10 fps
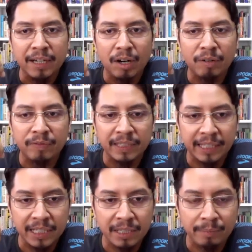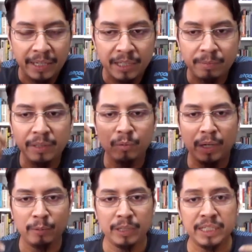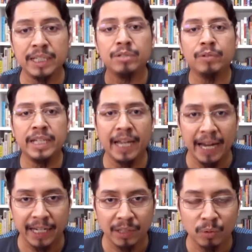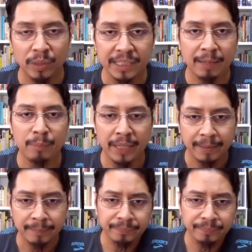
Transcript: of attention management, where we just react to what's happening.